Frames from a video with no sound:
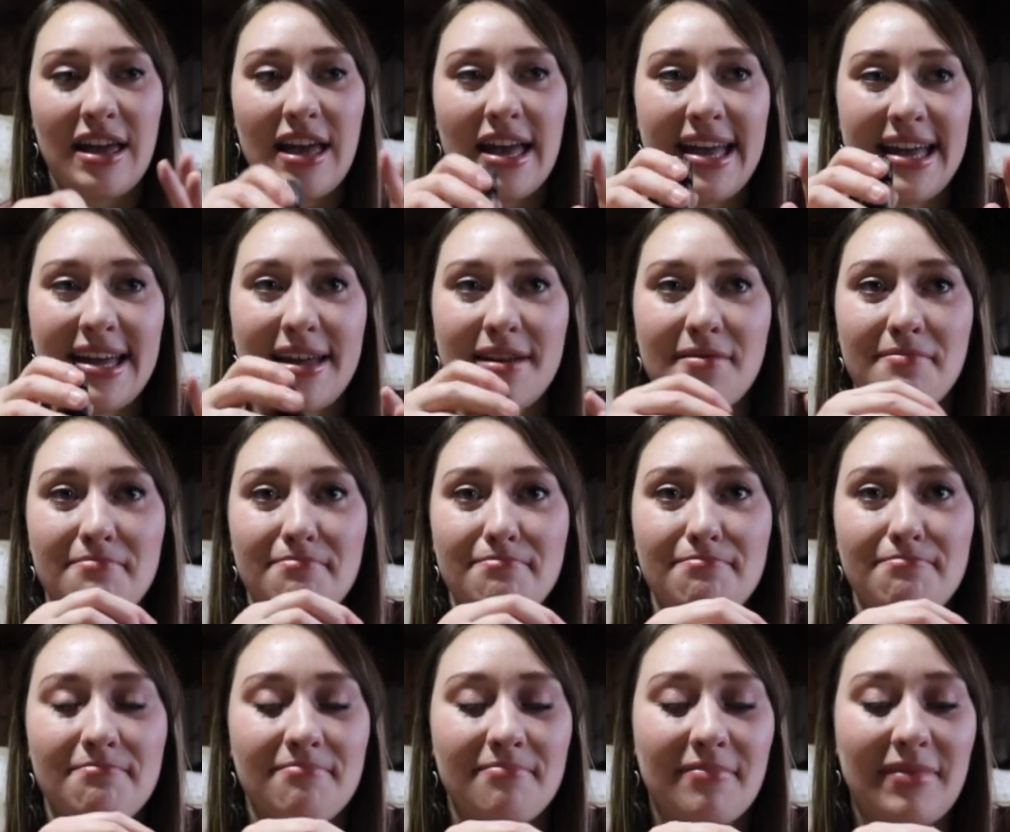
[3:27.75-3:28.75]

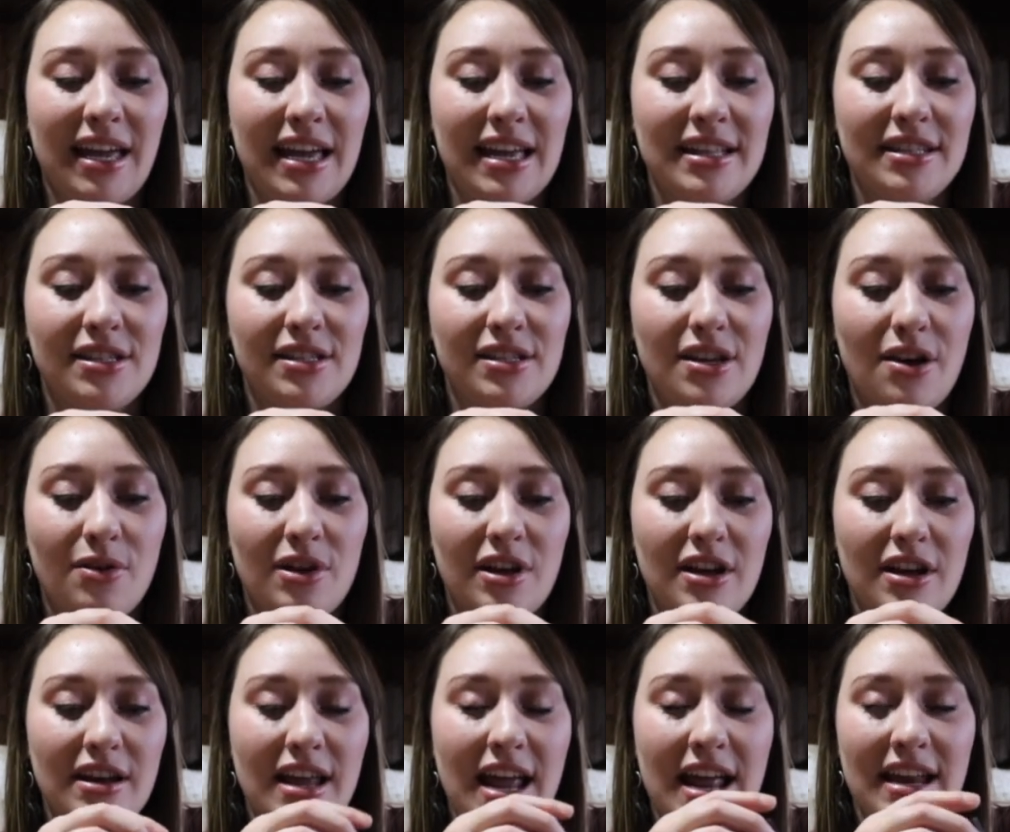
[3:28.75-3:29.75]
Um, it's so
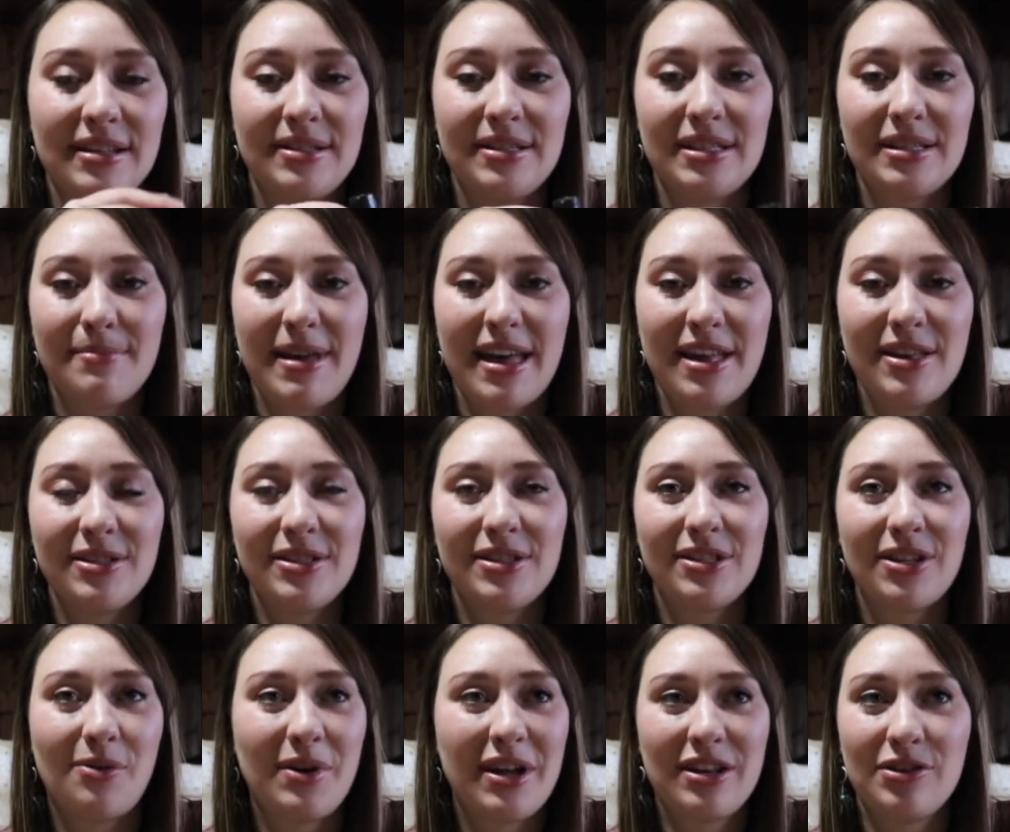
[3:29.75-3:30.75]
good and it smells
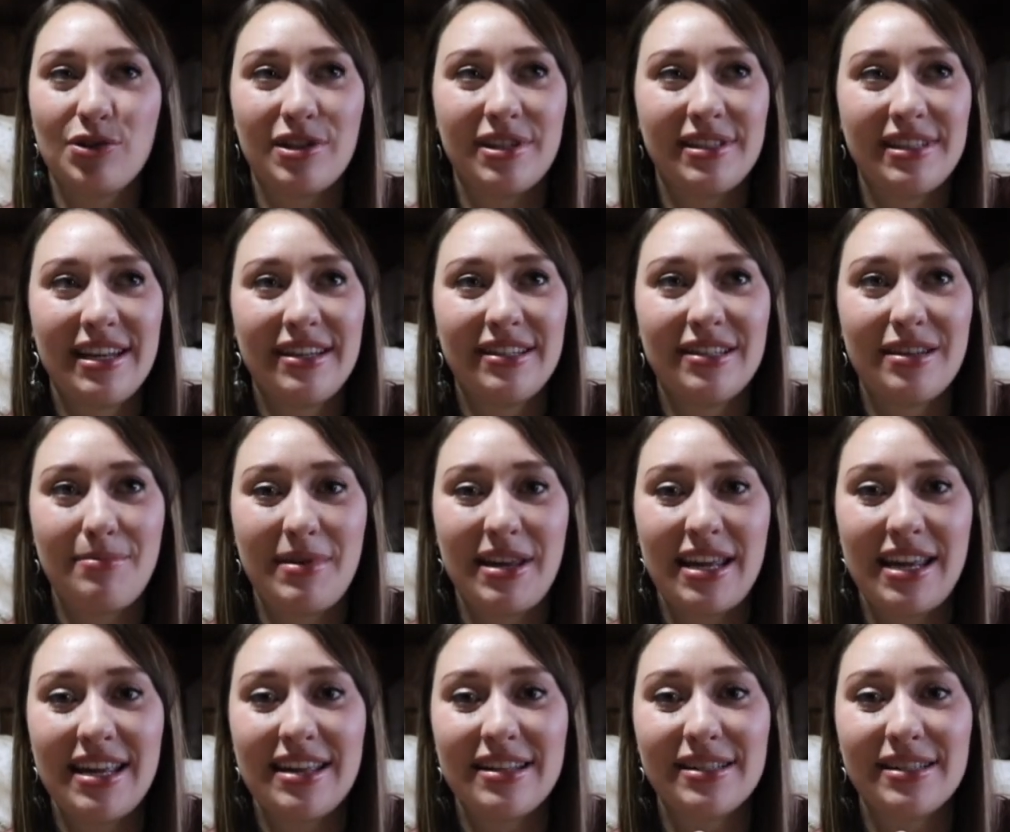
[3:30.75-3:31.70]
so interesting to me.